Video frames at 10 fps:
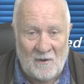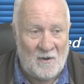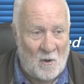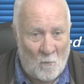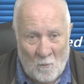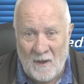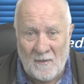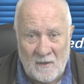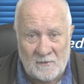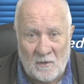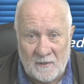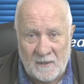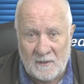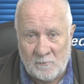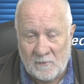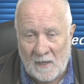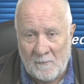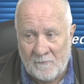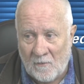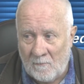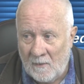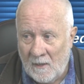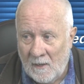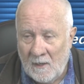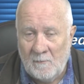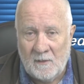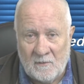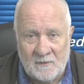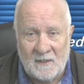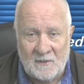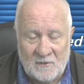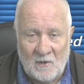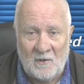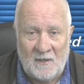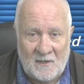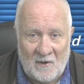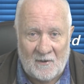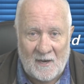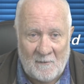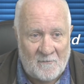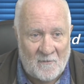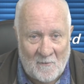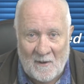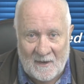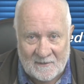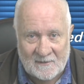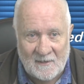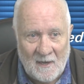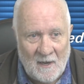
I don't know where those ideas would come from, because they certainly don't come from us.